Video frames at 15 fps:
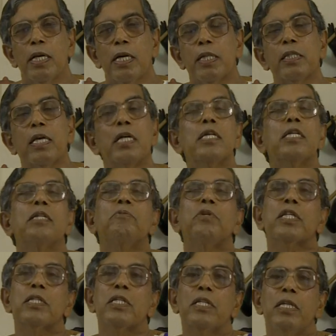as Anand
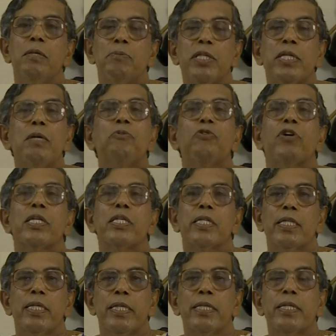Vardhan himself once
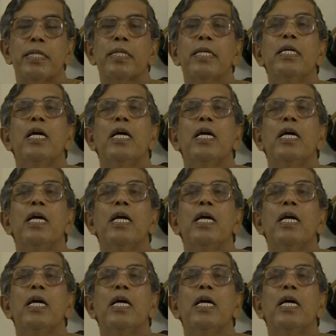said,